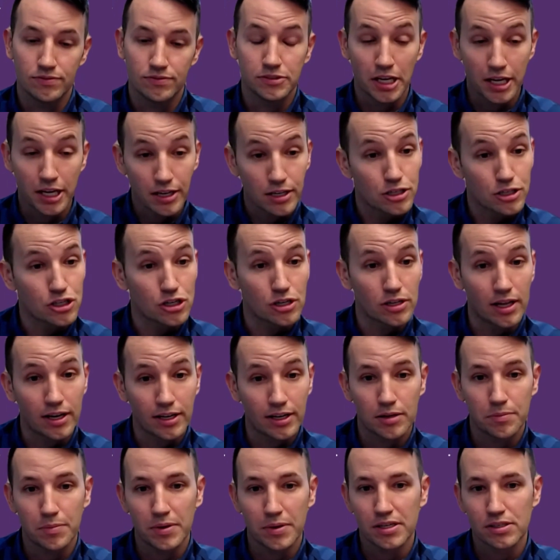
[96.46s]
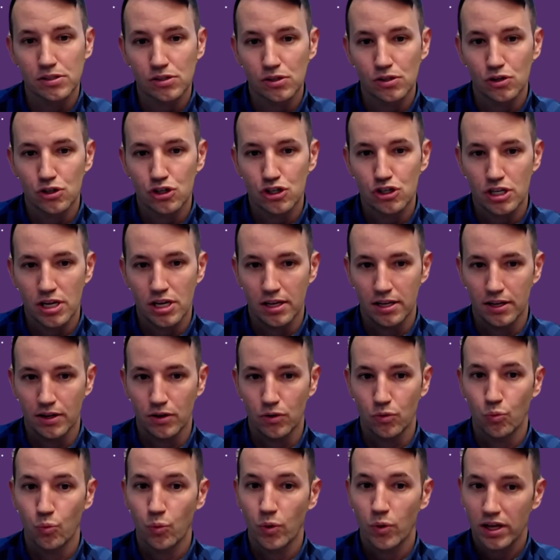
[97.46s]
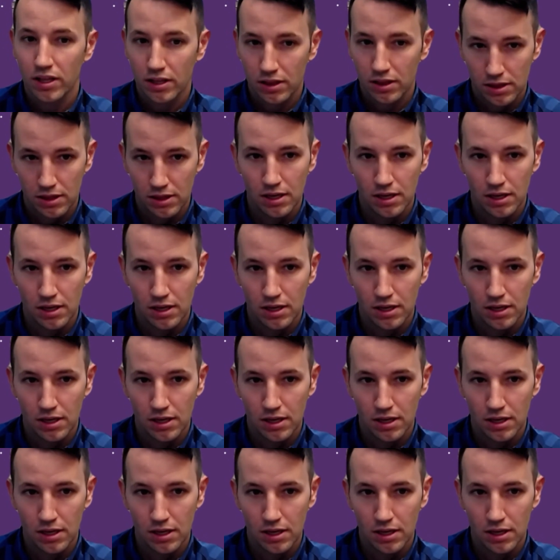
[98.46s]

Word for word: danger that can be associated with